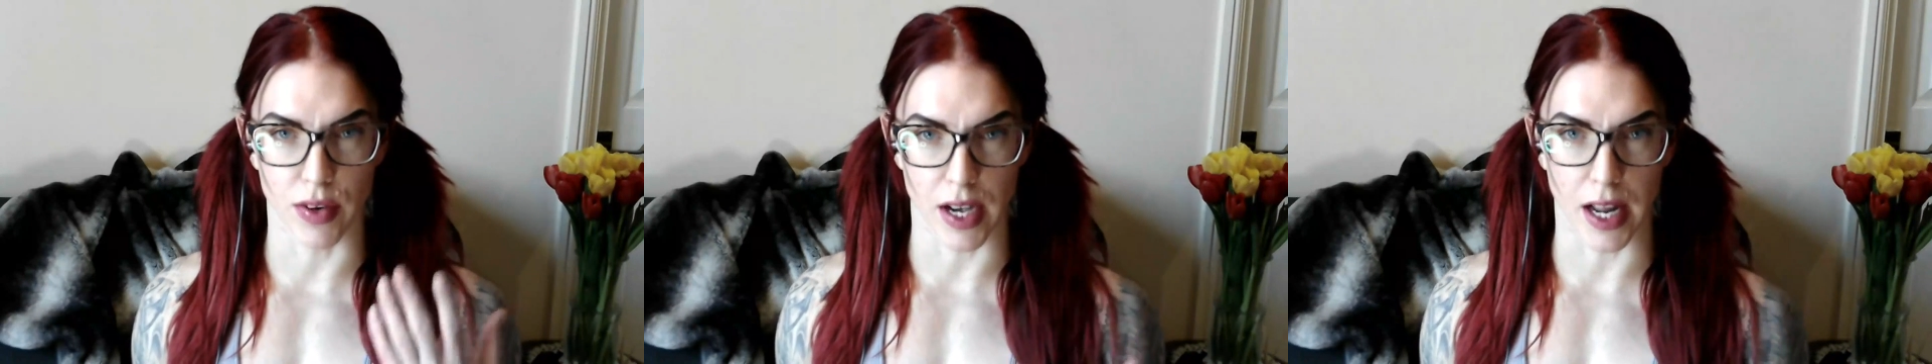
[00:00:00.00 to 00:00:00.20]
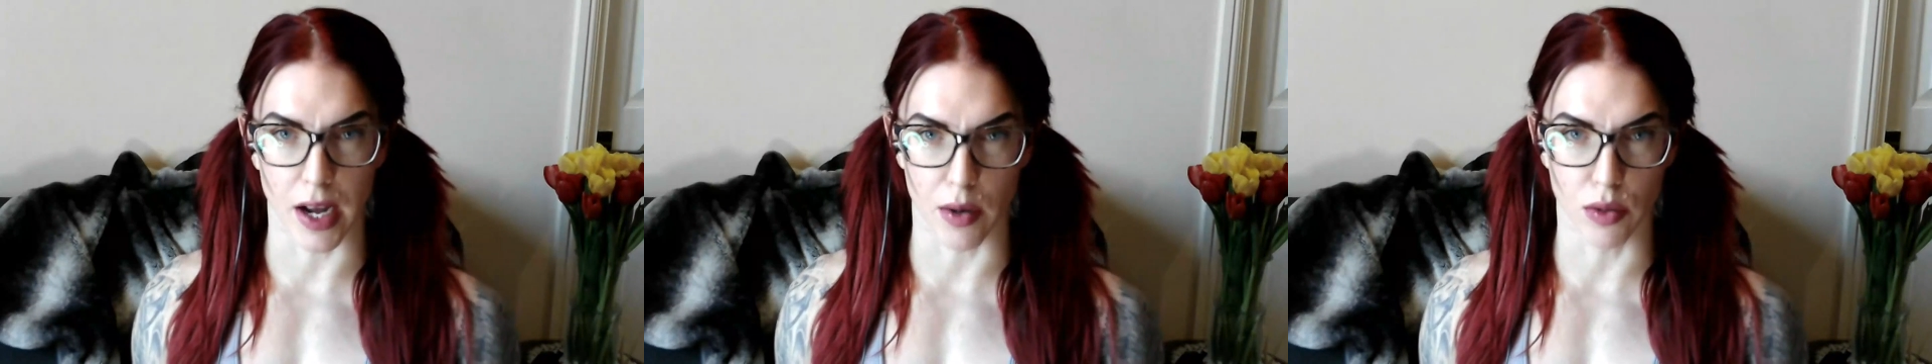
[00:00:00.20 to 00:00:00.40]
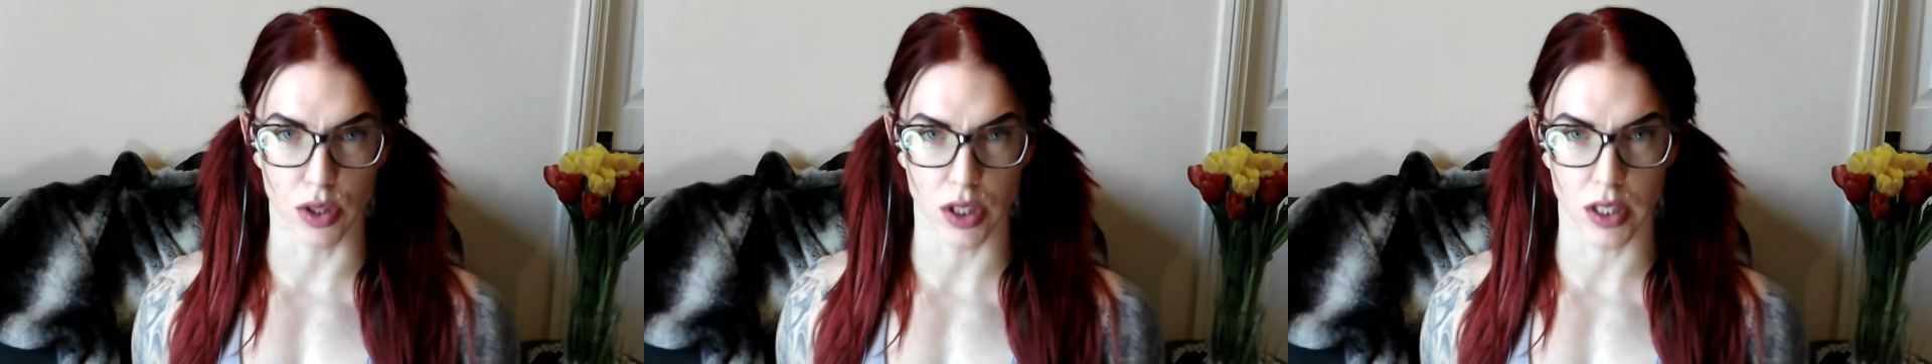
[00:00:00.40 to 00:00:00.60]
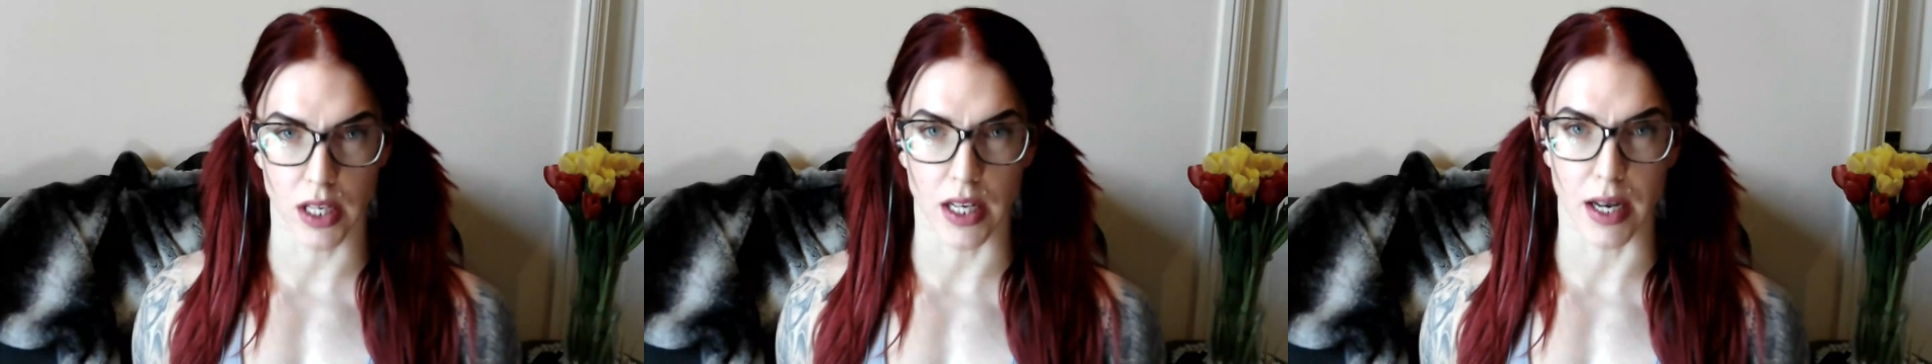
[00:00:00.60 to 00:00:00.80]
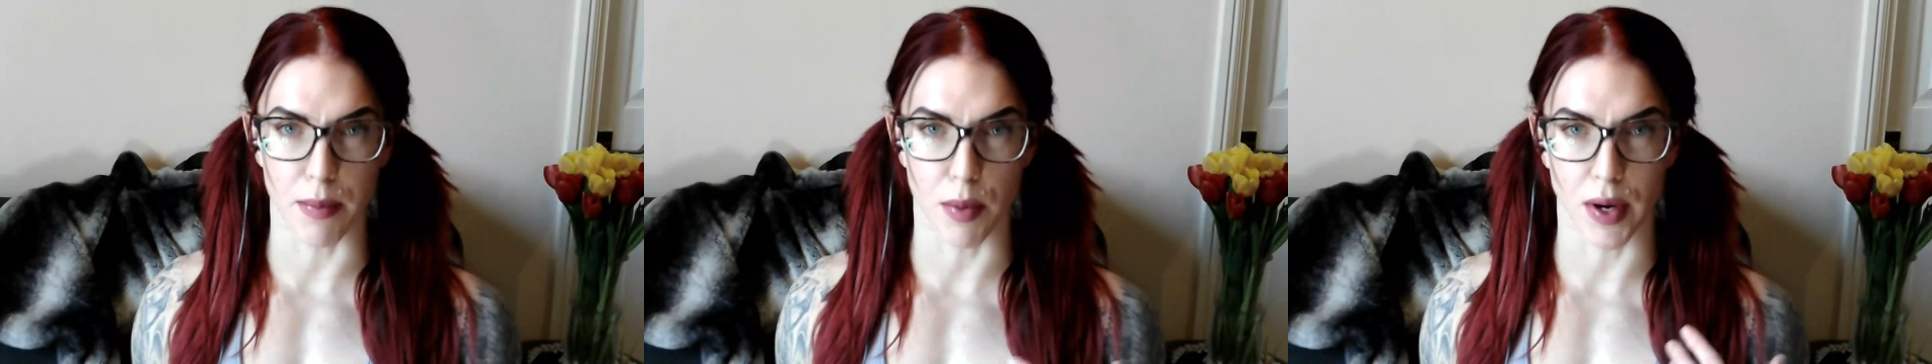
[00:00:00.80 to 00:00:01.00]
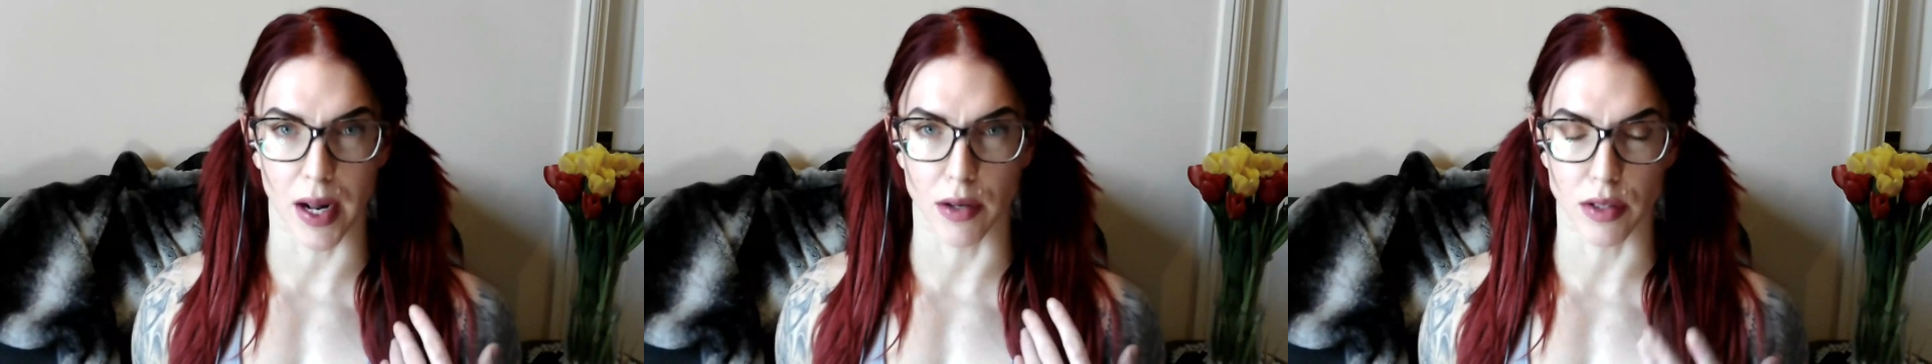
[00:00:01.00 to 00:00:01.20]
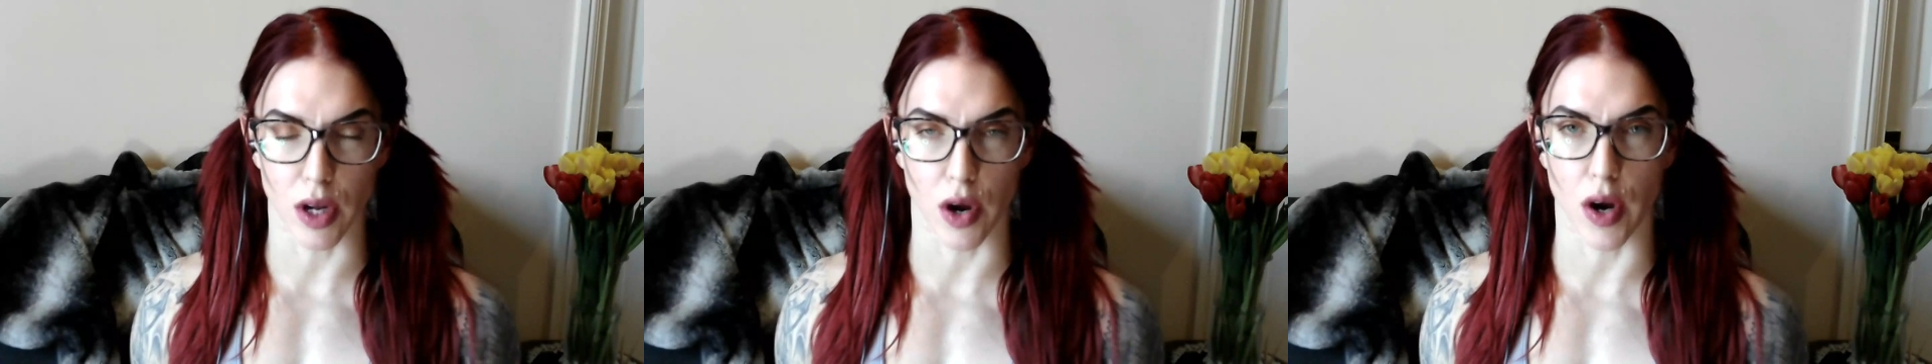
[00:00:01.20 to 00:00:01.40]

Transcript: videos that they put out